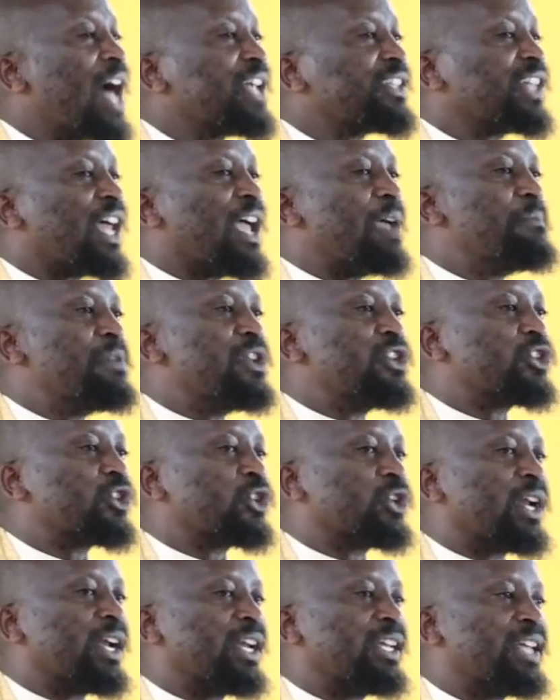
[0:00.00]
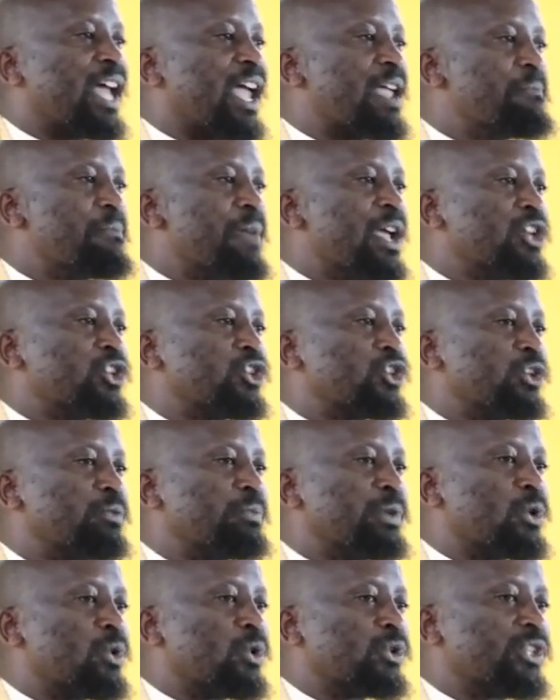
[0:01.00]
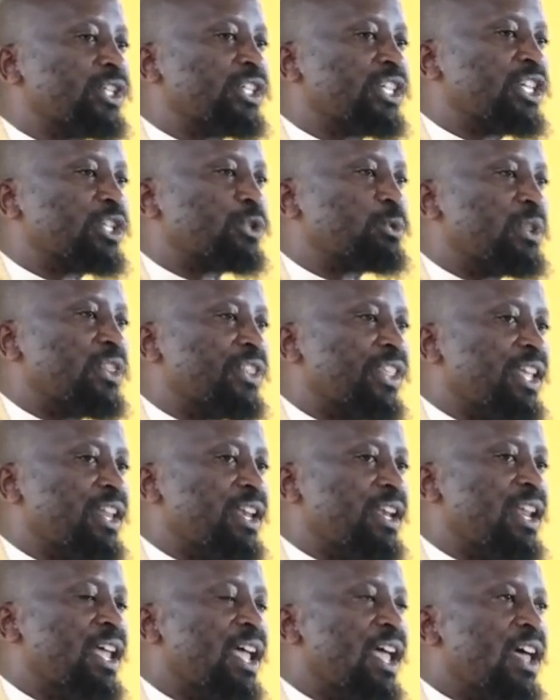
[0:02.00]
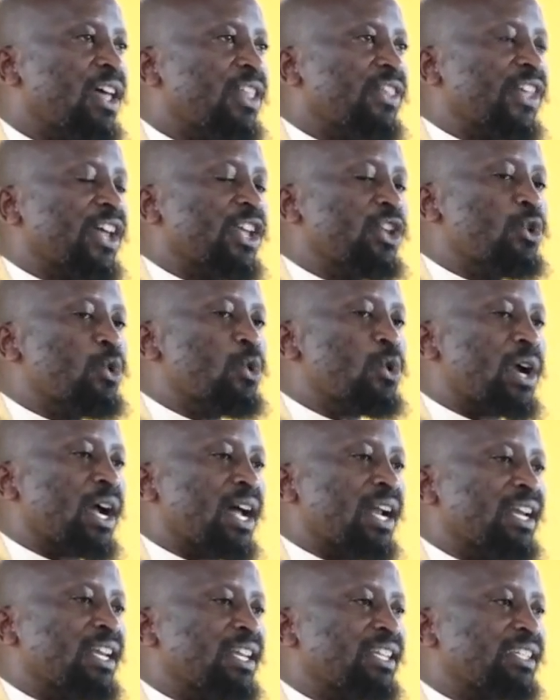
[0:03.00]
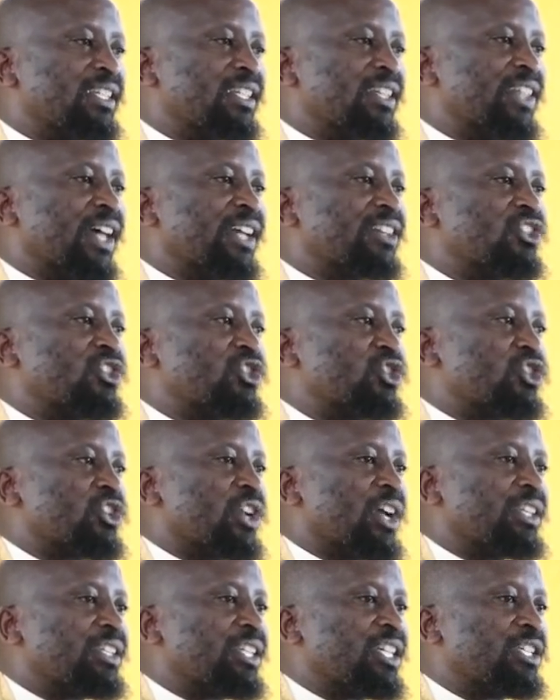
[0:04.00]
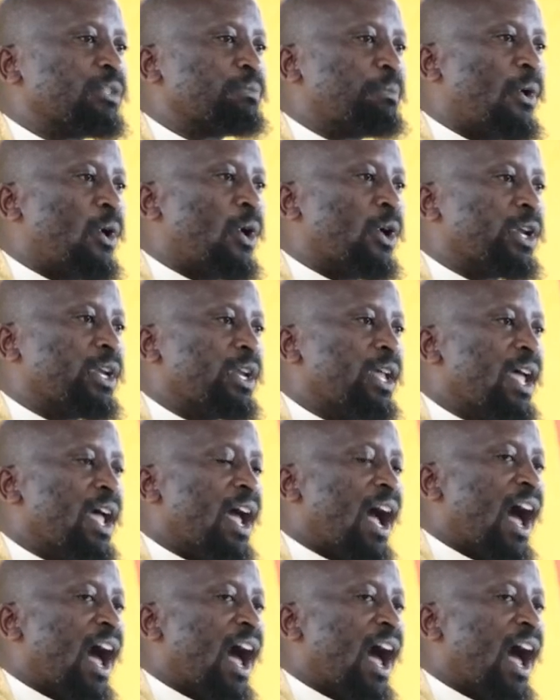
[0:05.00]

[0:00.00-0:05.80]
has a missionary dimension because it is within the Eucharist that the church is born,